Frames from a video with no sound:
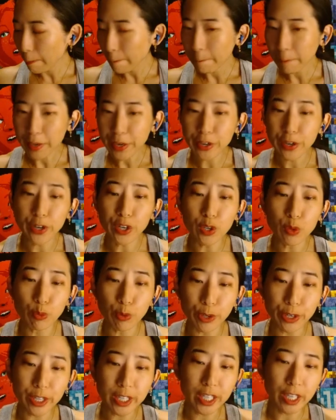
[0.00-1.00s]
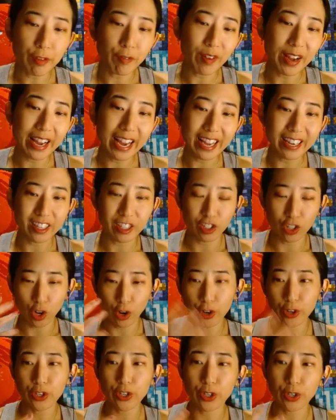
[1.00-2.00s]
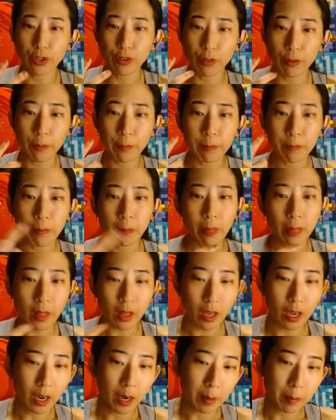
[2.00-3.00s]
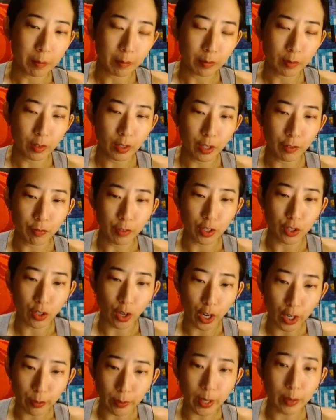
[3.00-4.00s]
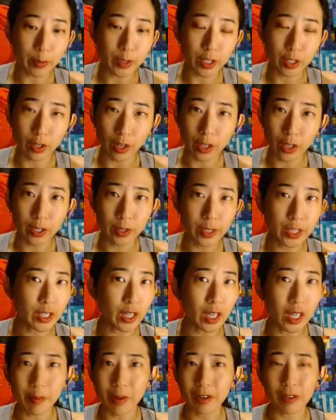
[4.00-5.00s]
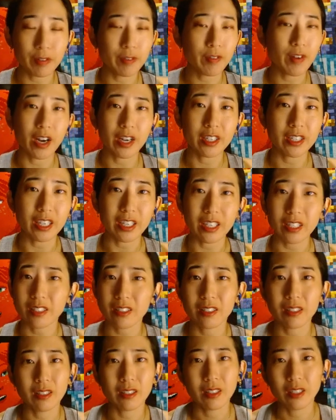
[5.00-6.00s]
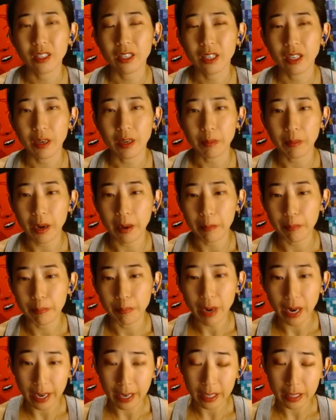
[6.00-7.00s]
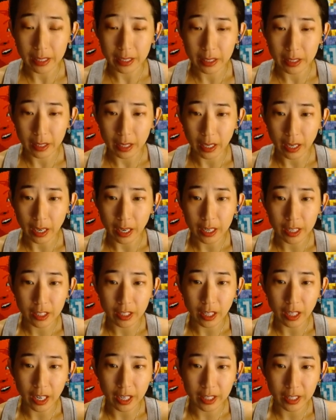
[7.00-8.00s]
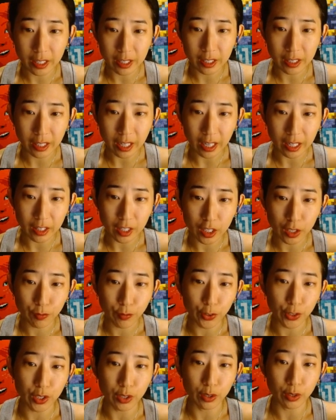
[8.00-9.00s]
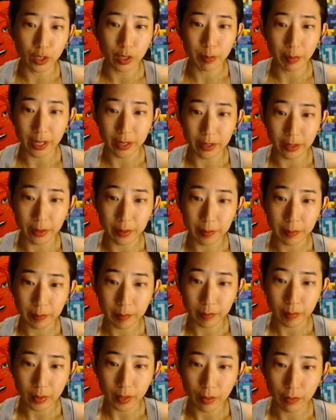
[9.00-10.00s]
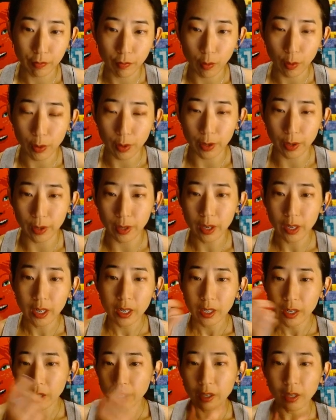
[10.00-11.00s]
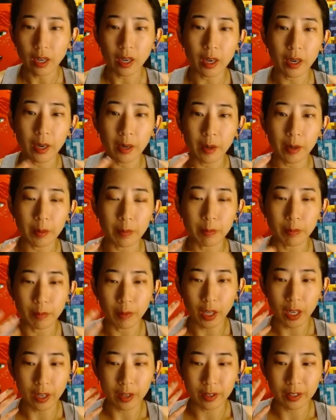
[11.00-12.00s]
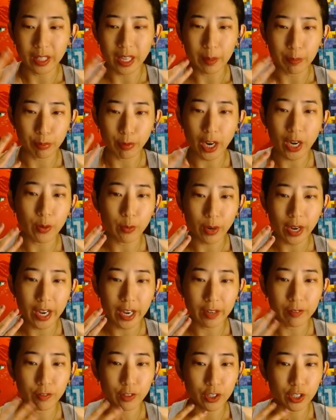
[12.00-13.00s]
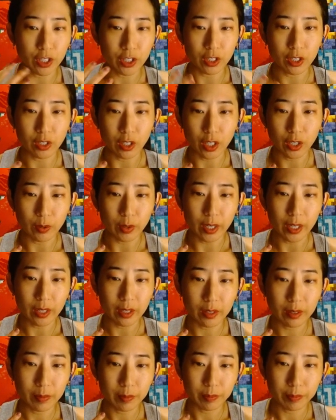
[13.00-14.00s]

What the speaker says: It could work if I had a darker, if the dark red was darker. It's all a matter of context. But I decided that this version looked better for that bright red versus the dark red.